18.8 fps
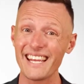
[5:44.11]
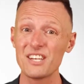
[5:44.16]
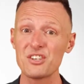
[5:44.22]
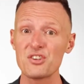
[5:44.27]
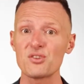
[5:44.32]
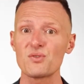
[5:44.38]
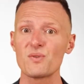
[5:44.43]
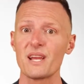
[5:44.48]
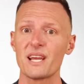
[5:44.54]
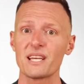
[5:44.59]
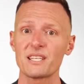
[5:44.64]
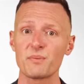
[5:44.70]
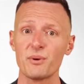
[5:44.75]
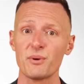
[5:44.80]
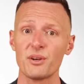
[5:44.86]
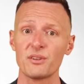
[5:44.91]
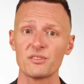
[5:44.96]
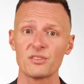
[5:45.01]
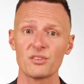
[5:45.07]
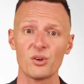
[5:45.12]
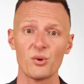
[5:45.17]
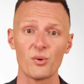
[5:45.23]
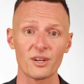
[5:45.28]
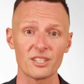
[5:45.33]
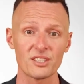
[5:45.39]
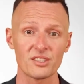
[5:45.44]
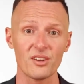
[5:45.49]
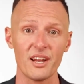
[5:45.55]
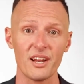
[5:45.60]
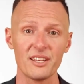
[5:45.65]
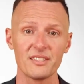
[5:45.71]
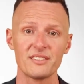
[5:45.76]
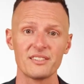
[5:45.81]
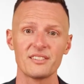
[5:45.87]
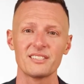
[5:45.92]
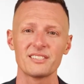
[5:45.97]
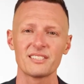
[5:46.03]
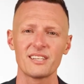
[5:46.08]
industry experts who are excited
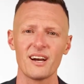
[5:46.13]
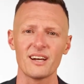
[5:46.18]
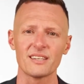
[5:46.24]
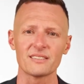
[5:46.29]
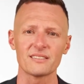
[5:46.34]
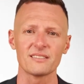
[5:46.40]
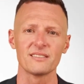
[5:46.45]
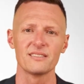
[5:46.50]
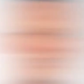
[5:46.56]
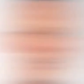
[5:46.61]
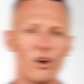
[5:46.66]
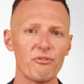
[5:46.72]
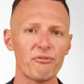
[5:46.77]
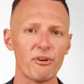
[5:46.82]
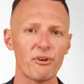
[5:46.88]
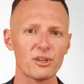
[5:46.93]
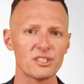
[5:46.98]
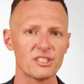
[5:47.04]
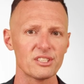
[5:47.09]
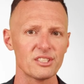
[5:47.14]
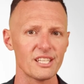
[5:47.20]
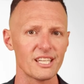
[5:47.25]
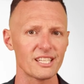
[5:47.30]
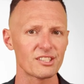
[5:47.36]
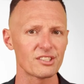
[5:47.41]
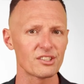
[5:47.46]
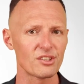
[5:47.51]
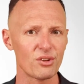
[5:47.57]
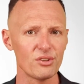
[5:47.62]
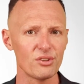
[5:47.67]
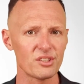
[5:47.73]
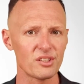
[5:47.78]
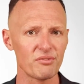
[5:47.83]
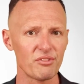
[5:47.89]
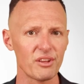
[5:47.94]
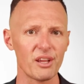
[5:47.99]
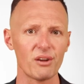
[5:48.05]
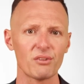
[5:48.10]
to discuss. Don't focus
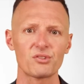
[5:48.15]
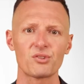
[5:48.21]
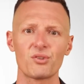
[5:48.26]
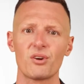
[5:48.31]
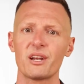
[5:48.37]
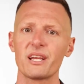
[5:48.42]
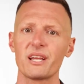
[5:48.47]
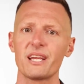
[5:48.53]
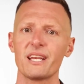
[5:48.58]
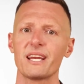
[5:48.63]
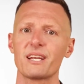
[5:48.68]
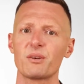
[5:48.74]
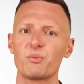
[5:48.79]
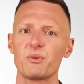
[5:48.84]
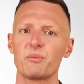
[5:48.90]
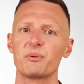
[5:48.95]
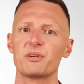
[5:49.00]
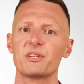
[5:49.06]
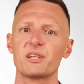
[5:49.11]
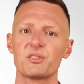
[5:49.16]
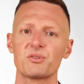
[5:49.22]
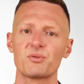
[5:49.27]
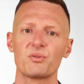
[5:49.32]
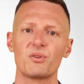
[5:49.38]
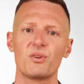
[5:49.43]
exclusively on trying to connect with potential